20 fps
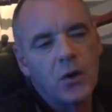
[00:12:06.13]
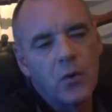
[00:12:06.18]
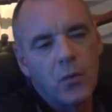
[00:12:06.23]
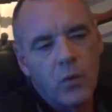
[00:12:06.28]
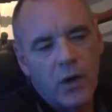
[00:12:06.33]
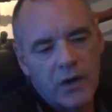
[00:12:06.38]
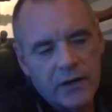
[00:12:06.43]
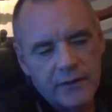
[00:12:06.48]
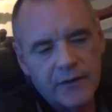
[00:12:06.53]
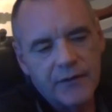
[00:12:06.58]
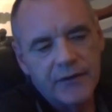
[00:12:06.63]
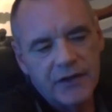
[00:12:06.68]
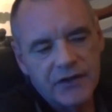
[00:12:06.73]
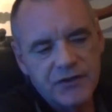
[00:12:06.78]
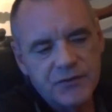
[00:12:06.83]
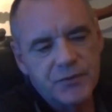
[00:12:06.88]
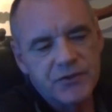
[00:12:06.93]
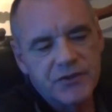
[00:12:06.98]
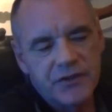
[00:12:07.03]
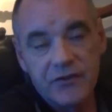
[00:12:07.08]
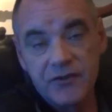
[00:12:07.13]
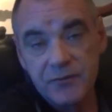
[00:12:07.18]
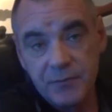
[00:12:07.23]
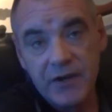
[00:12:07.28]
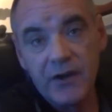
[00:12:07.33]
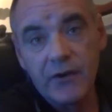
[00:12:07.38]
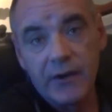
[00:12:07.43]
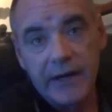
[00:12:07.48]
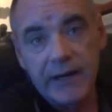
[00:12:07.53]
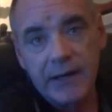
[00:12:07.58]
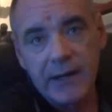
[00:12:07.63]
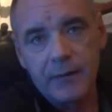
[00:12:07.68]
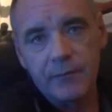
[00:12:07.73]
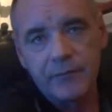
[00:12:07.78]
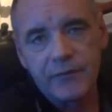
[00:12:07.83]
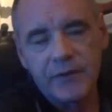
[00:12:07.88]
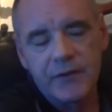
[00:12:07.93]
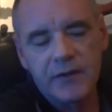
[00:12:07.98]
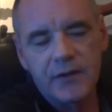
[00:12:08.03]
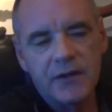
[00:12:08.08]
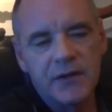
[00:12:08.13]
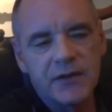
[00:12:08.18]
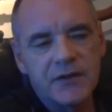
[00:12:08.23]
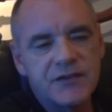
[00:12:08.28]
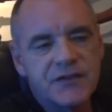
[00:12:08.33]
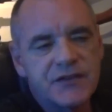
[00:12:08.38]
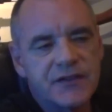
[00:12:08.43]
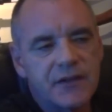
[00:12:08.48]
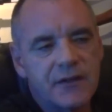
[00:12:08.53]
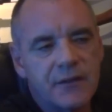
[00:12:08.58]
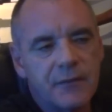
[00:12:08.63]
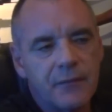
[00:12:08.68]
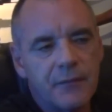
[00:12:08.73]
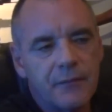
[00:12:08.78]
One of the things which gives me great comfort is that